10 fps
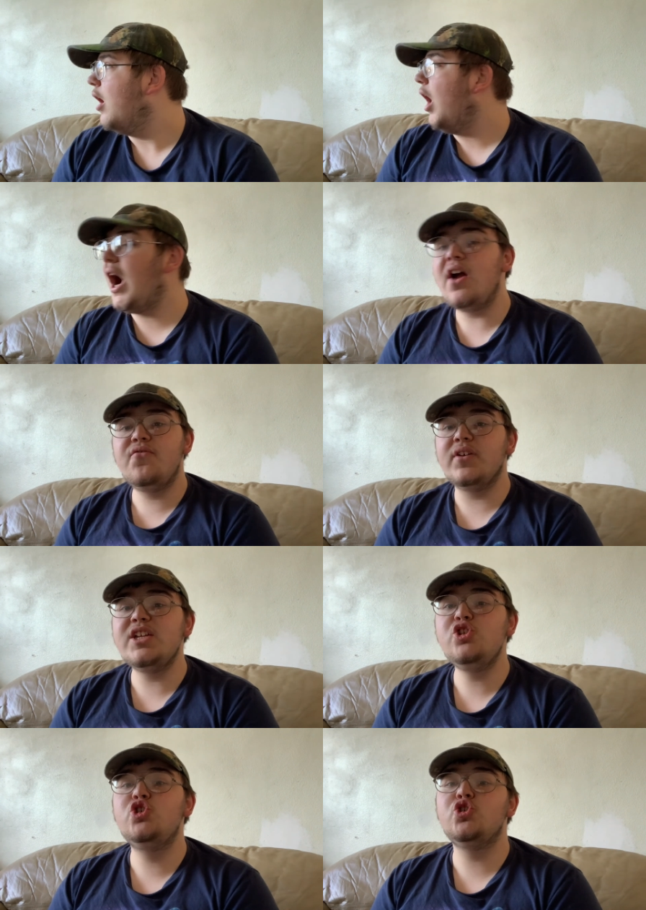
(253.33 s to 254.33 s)
I've
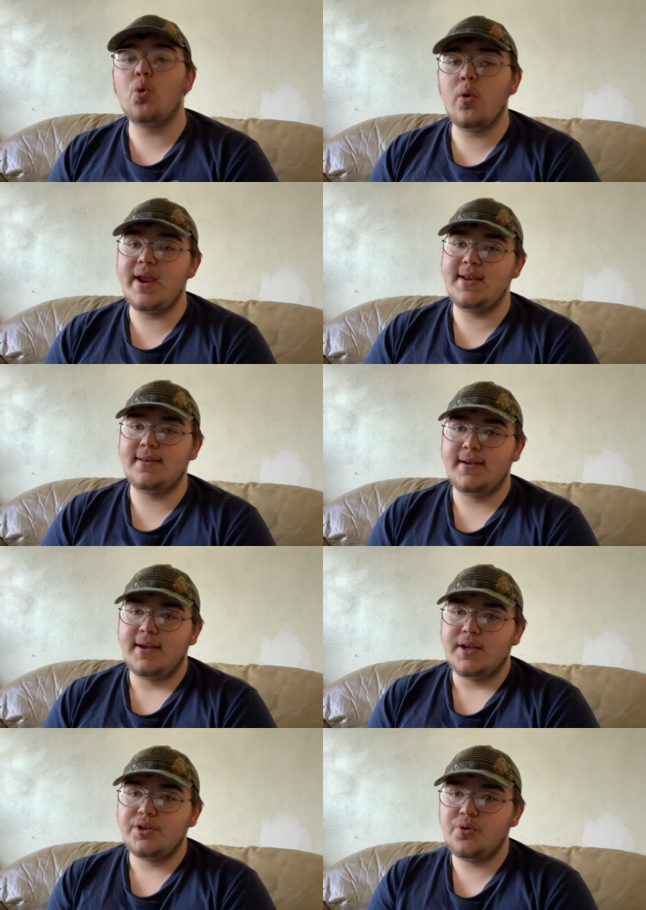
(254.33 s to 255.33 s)
enjoyed
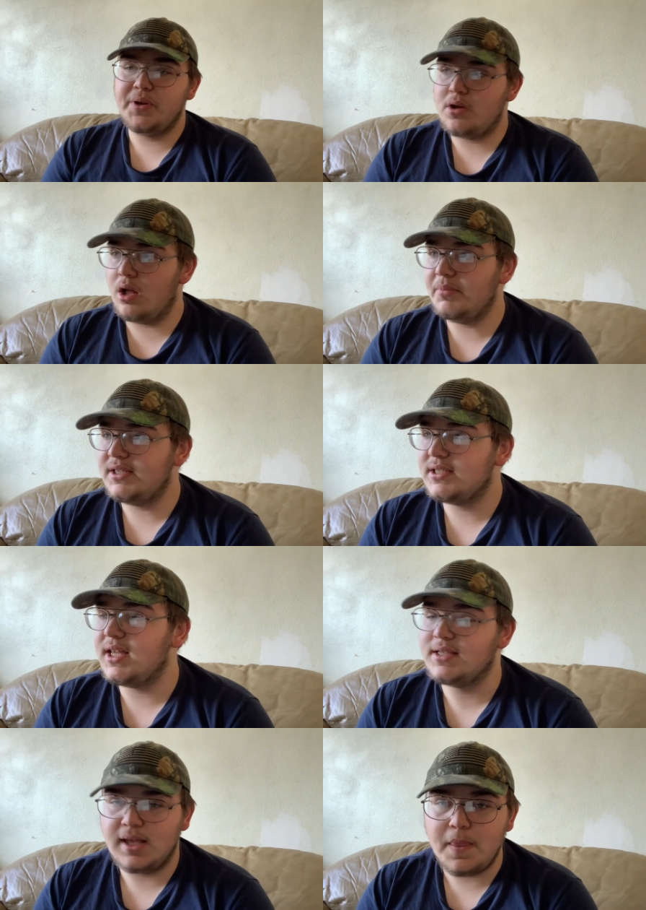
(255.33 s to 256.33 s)
doing comedy
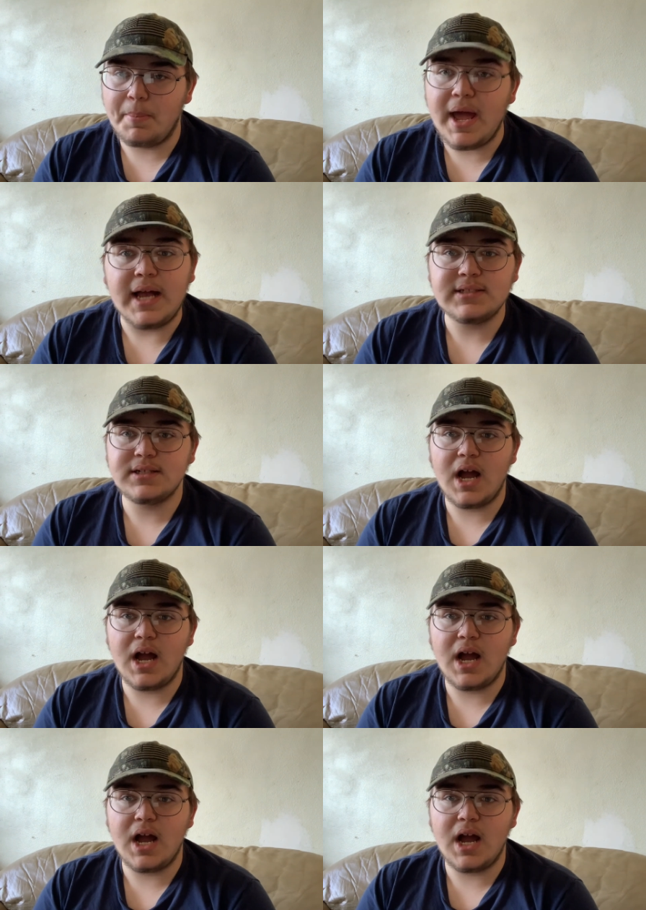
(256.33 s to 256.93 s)
skits in the past.